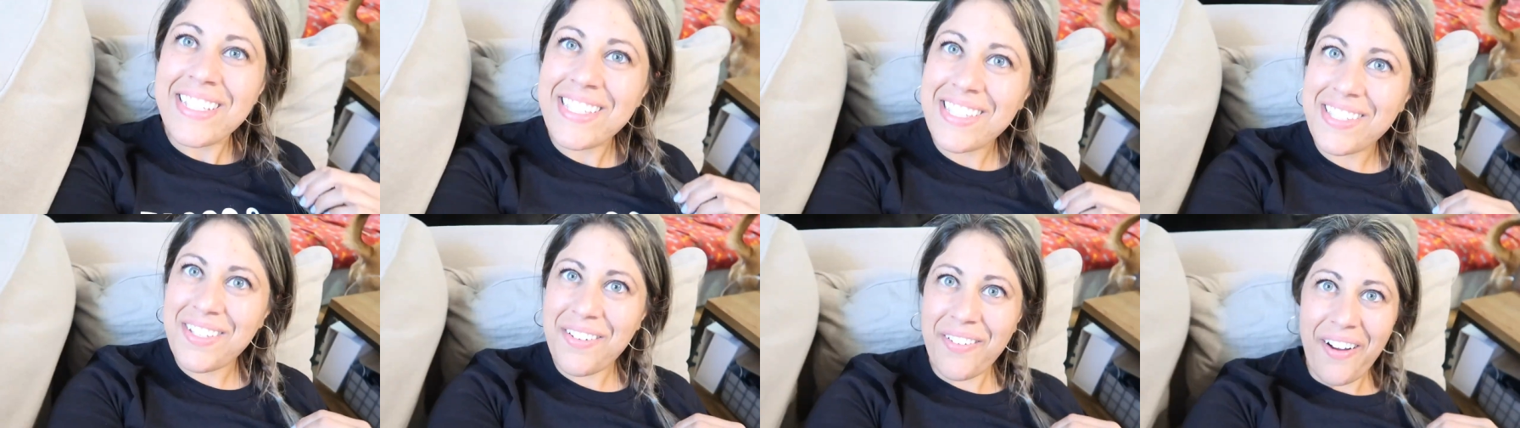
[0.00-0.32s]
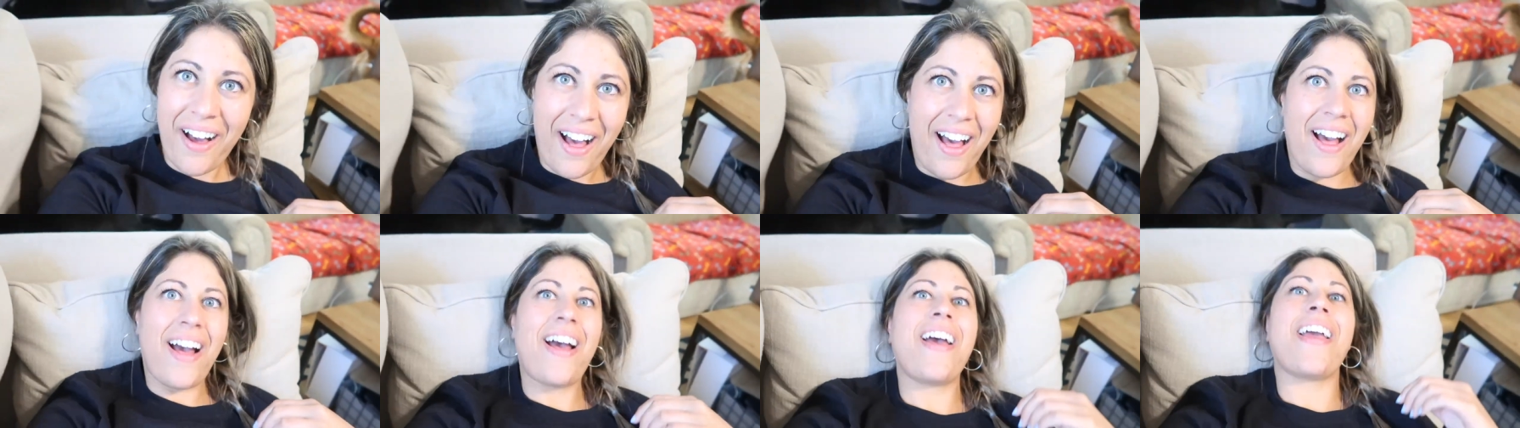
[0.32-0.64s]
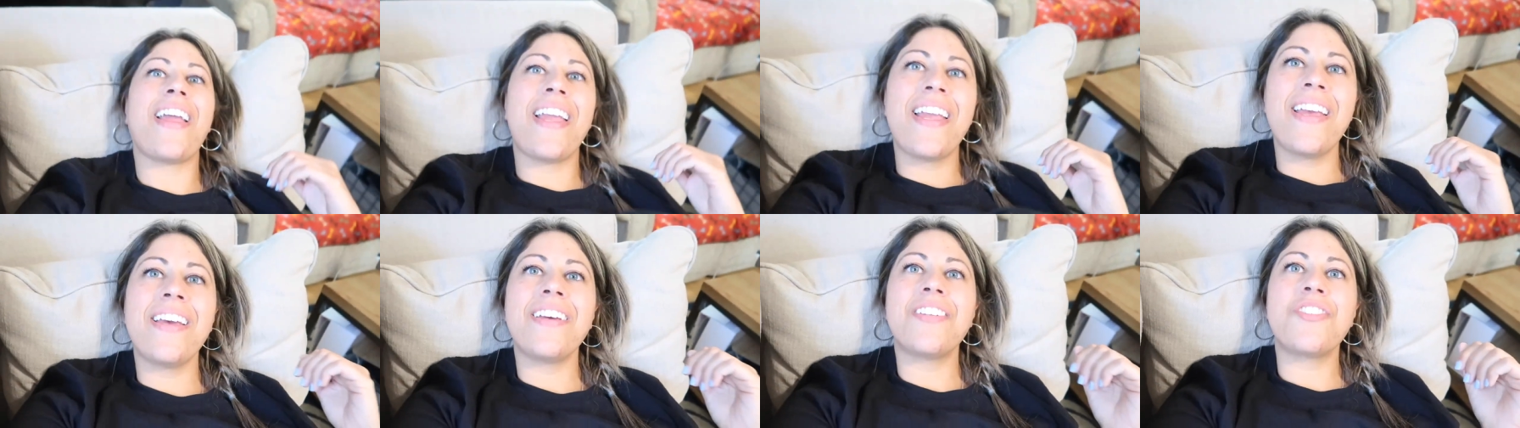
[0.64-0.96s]
So
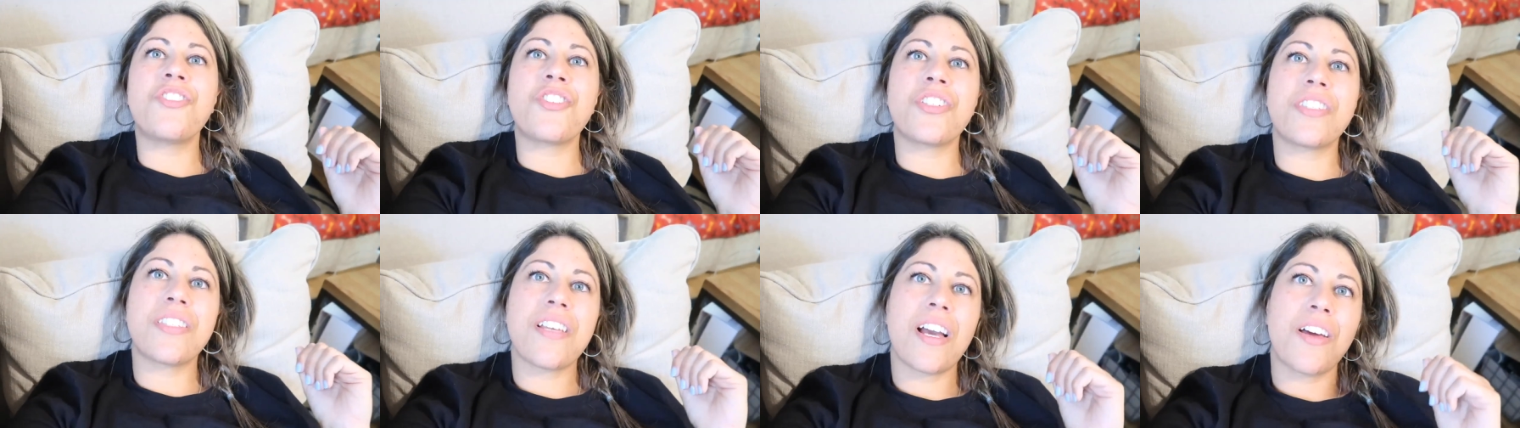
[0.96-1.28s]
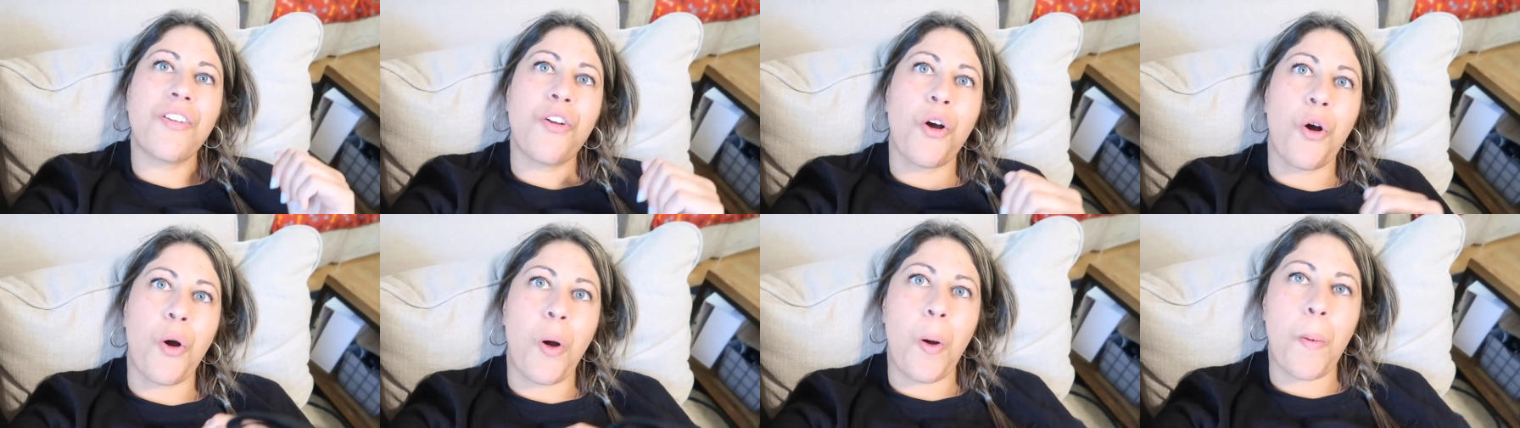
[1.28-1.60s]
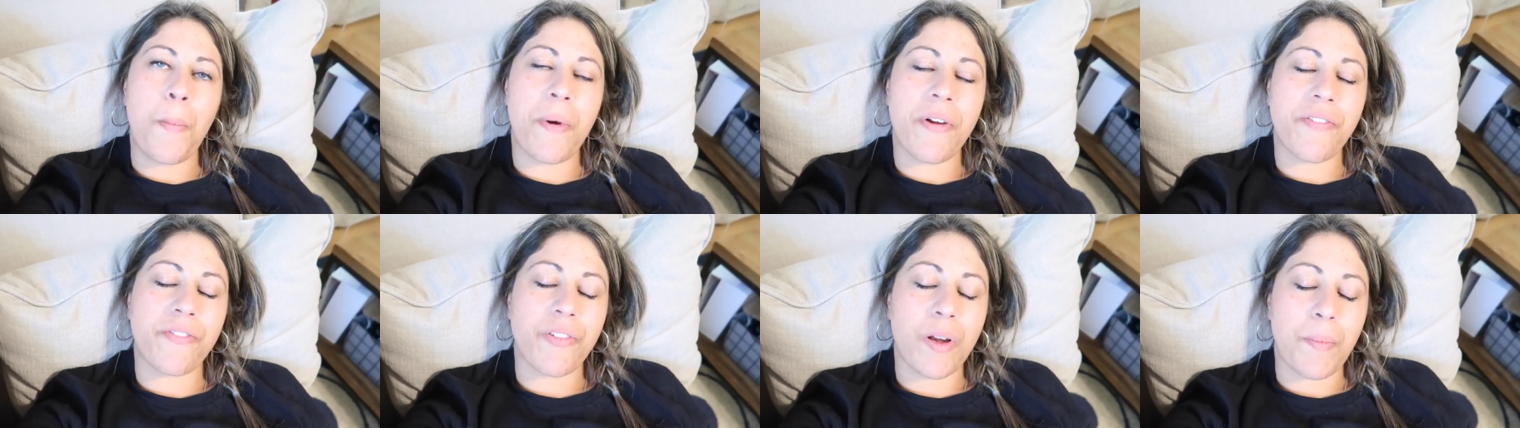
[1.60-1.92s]
I just got
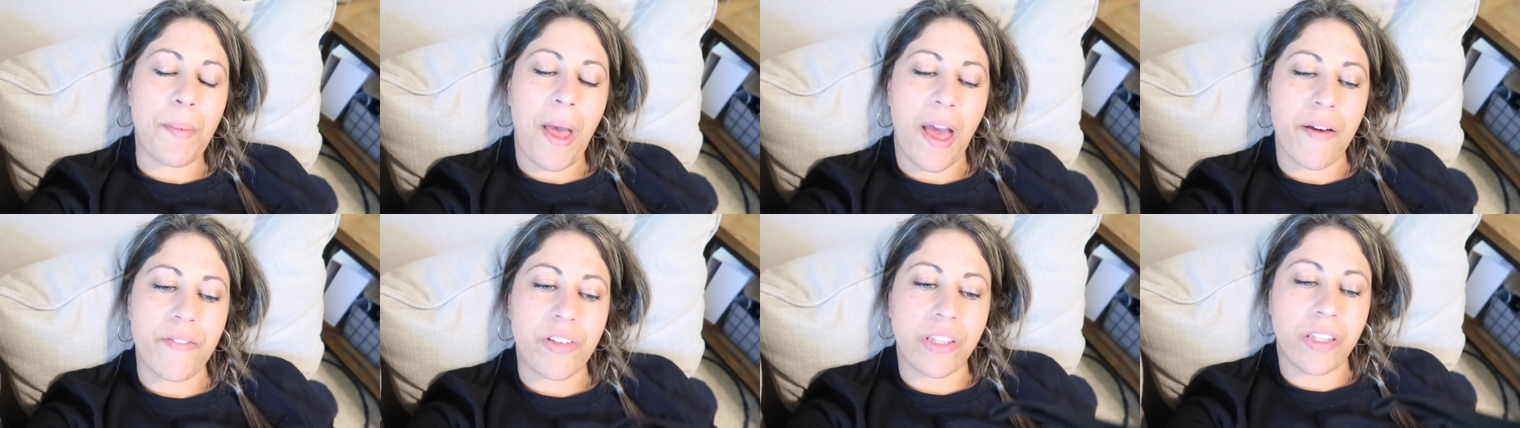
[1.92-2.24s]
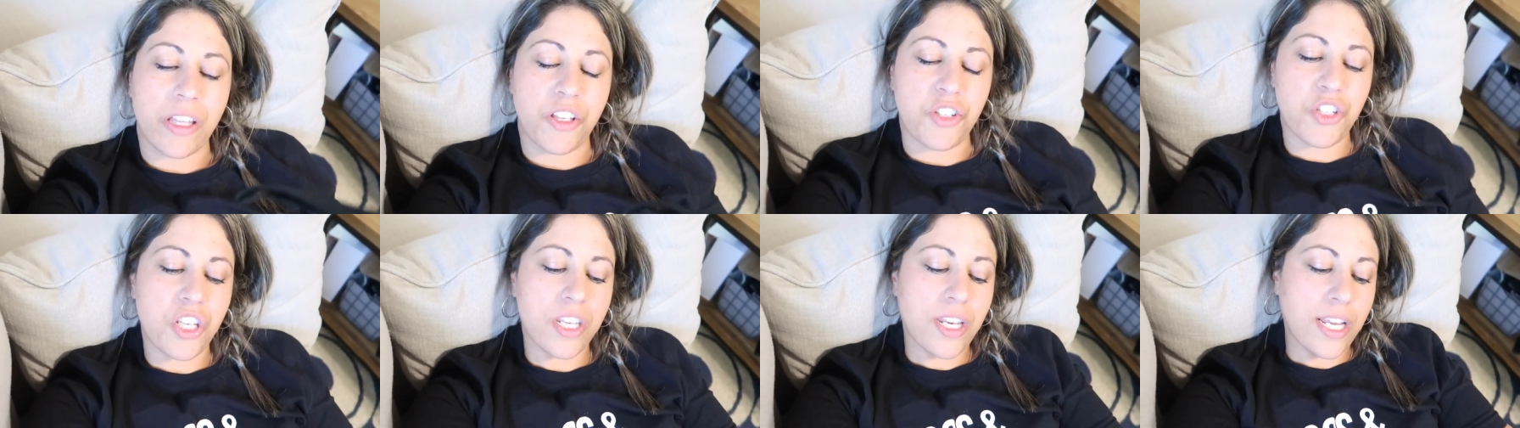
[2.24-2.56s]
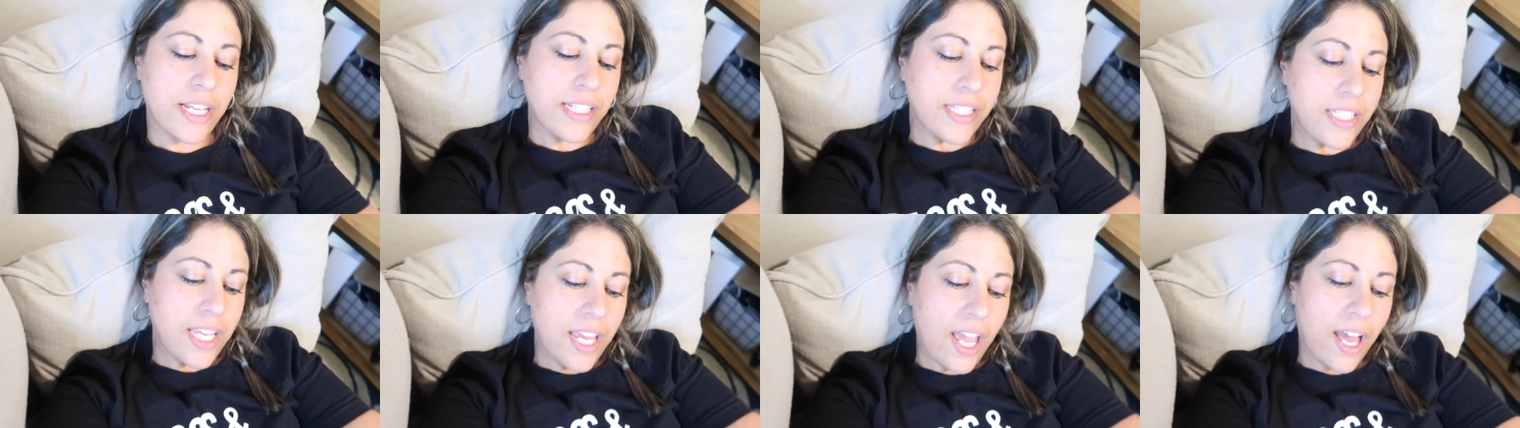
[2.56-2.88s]
home from having lunch, and
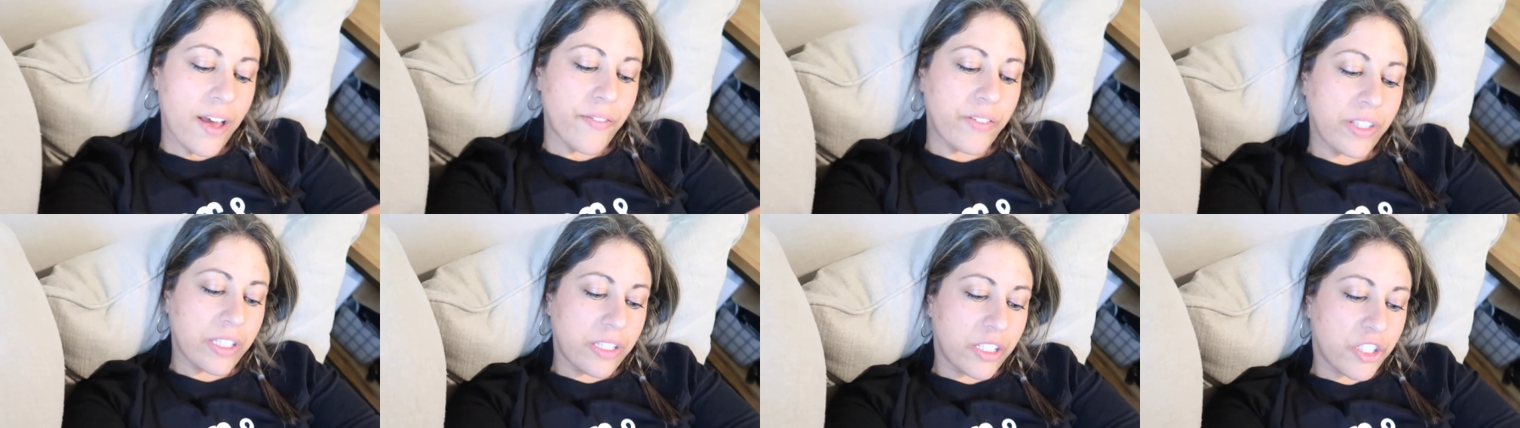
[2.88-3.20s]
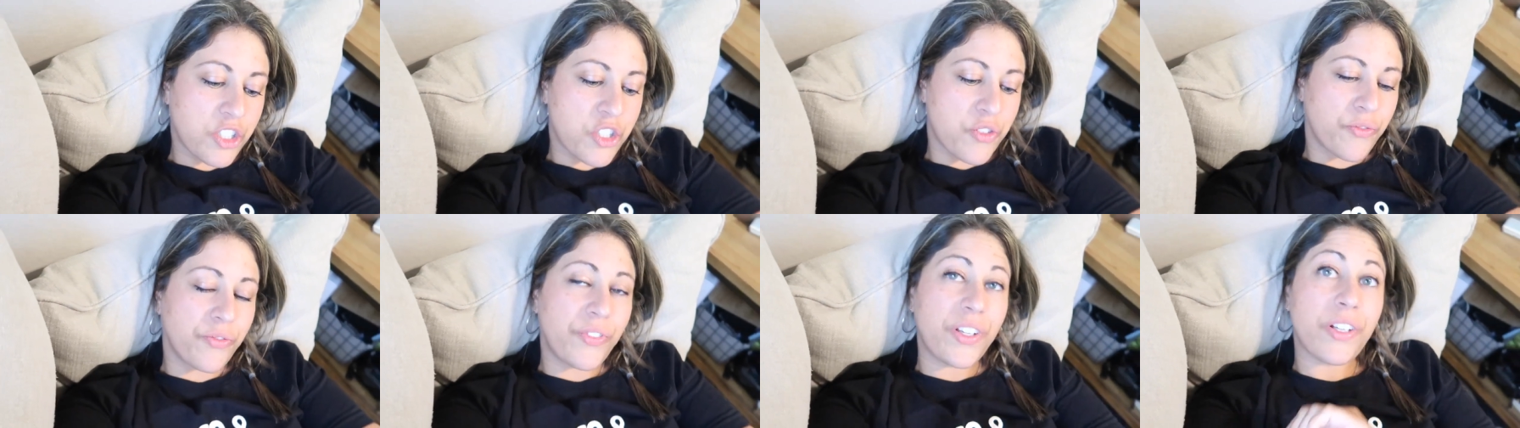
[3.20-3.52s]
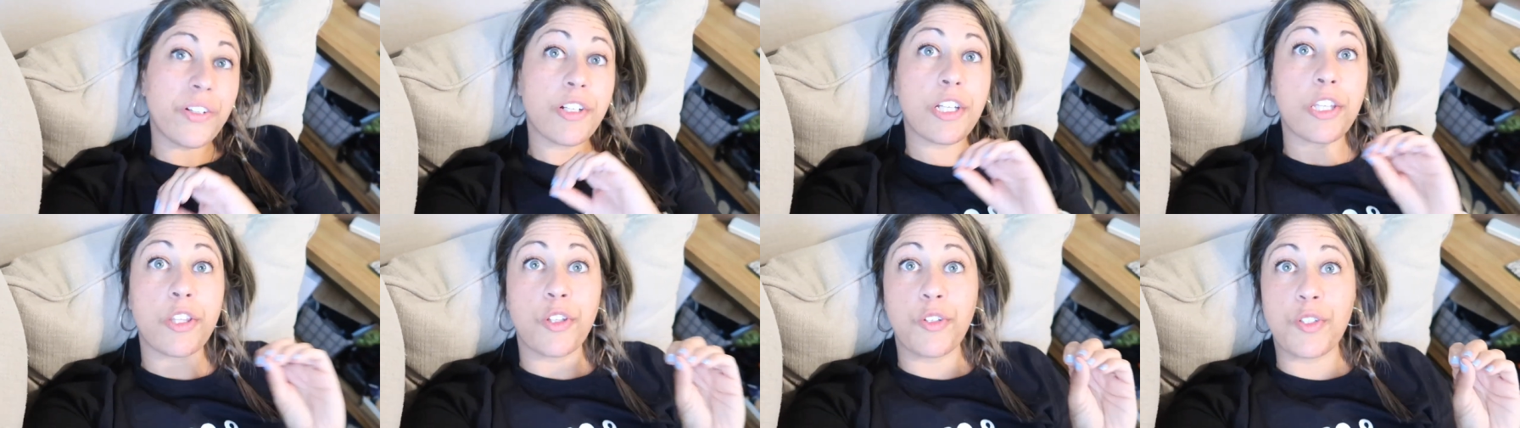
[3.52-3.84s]
I say having lunch
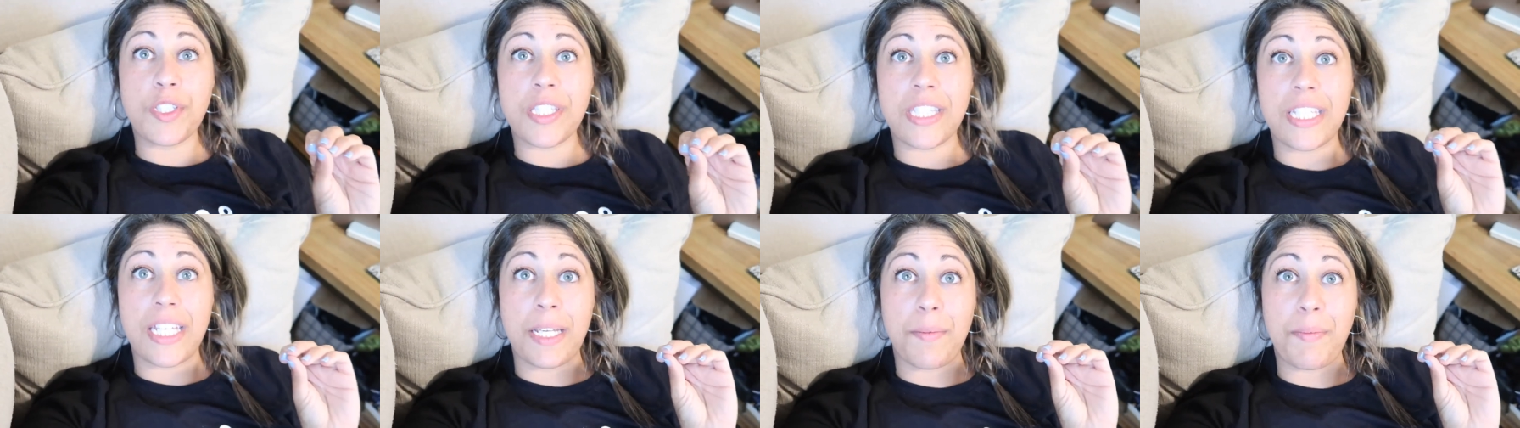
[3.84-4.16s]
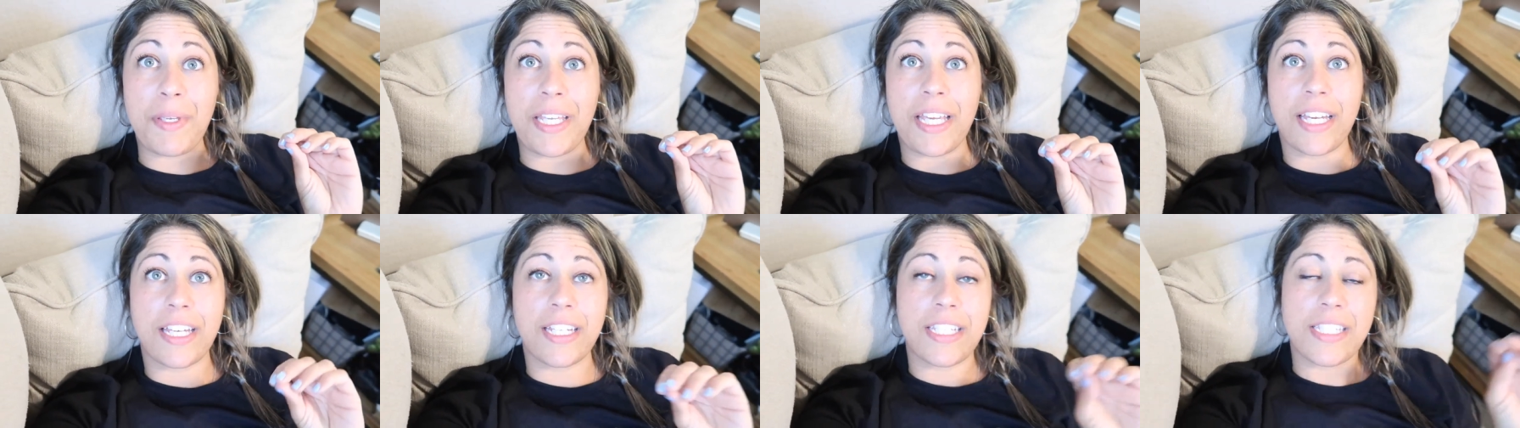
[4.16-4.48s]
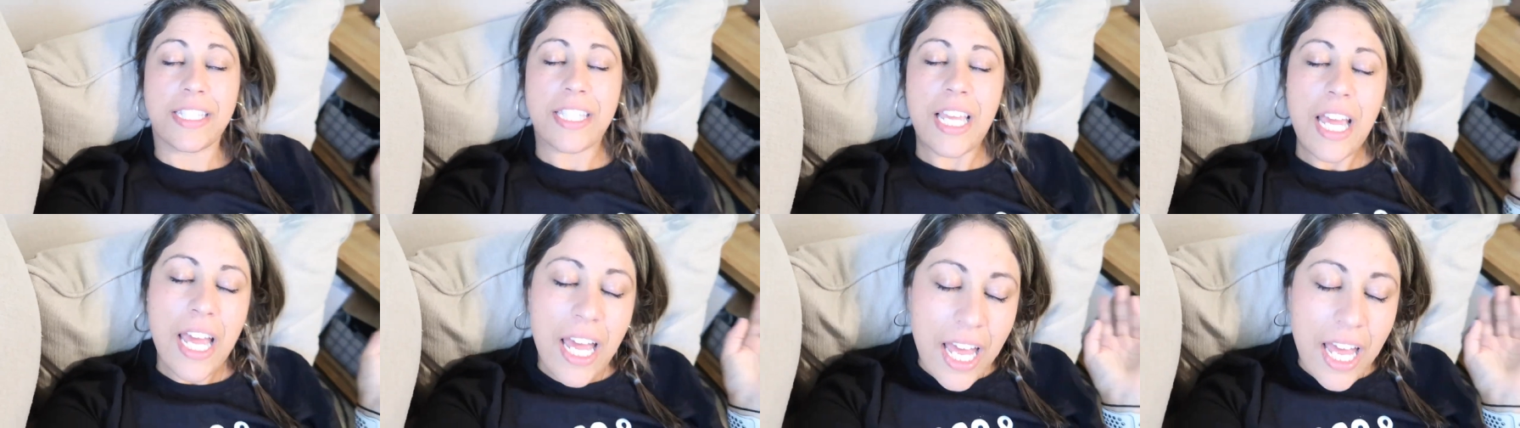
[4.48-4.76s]
very loosely because